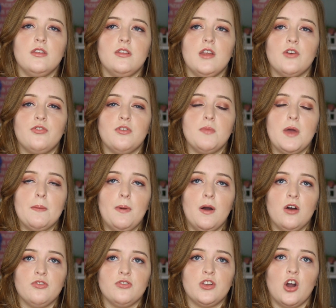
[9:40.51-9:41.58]
Now for me
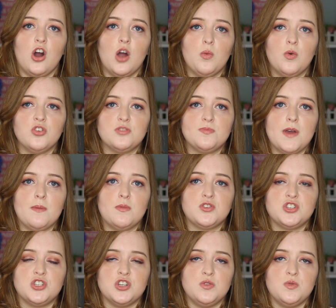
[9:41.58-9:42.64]
personally, I want to be able
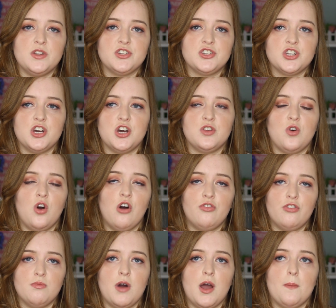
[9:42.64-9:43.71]
to in turn
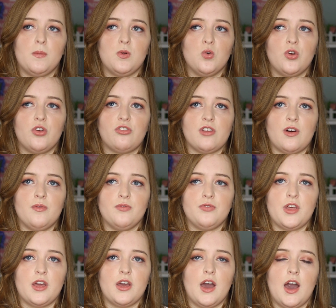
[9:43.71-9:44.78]
offer my employer
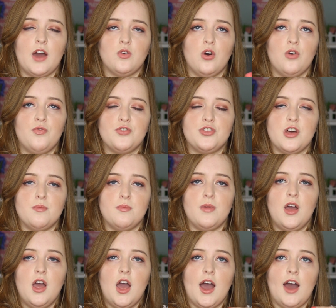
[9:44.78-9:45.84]
something and offer
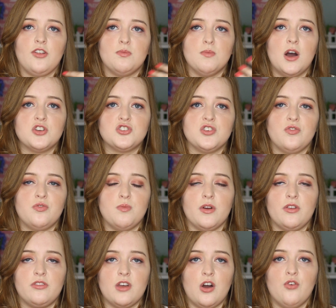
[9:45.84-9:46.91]
them as much of
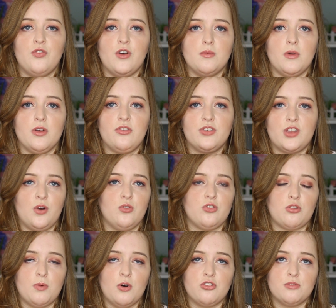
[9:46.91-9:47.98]
myself and my skills
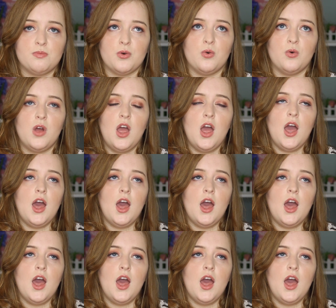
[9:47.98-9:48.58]
as possible.